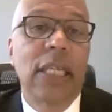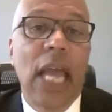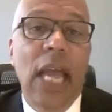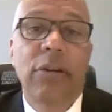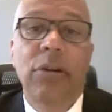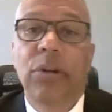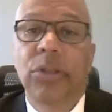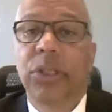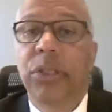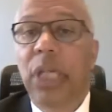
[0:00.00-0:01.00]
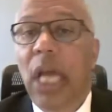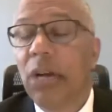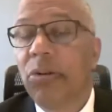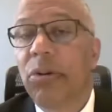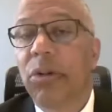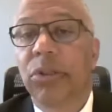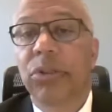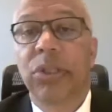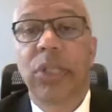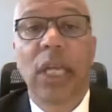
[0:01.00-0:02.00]
agriculture and
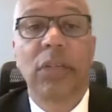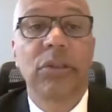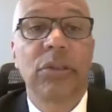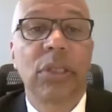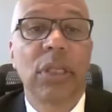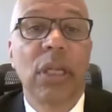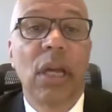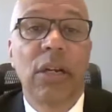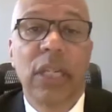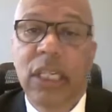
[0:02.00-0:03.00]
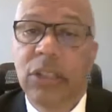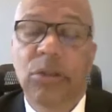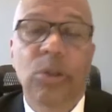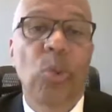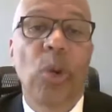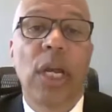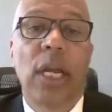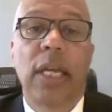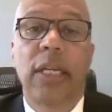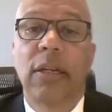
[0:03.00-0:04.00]
aquaculture sectors are
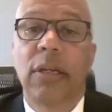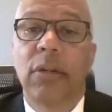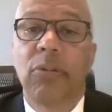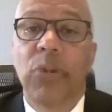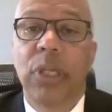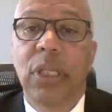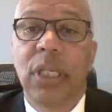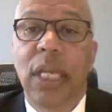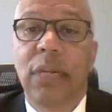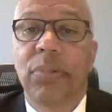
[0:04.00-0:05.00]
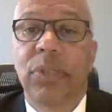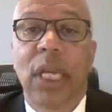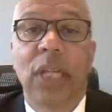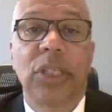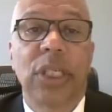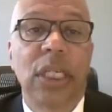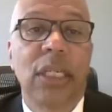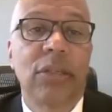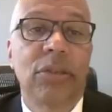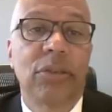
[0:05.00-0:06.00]
intertwined with the data protection
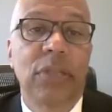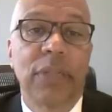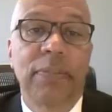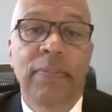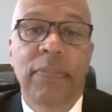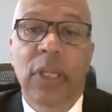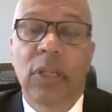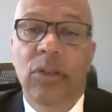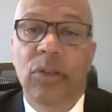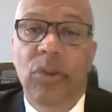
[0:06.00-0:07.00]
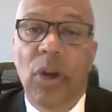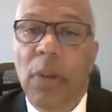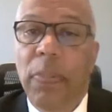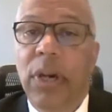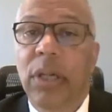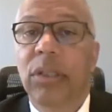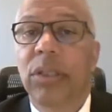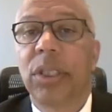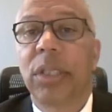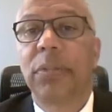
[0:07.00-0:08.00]
industry. Strong
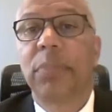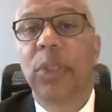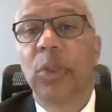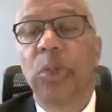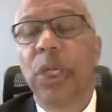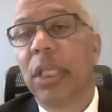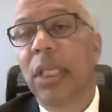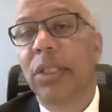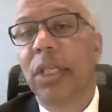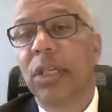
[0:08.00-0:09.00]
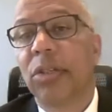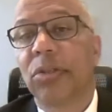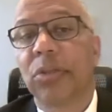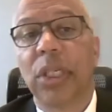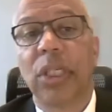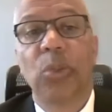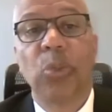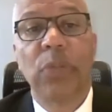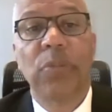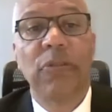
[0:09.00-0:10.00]
partnerships between these industries
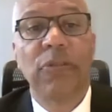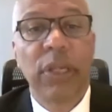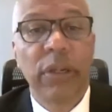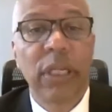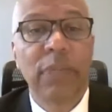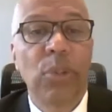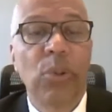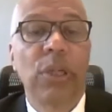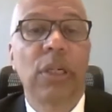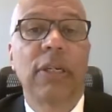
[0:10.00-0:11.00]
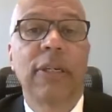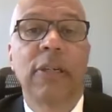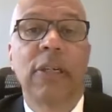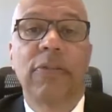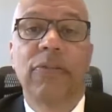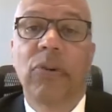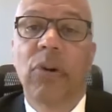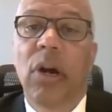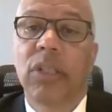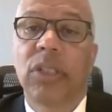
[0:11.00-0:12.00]
will be very important
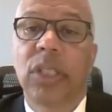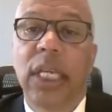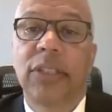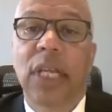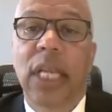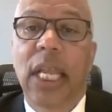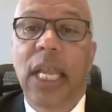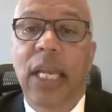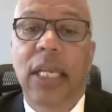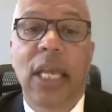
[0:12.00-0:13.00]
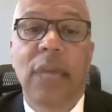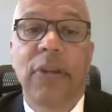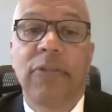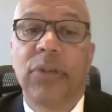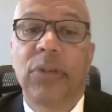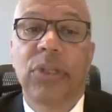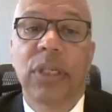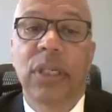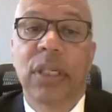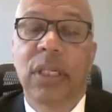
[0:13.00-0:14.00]
for our state's economic future.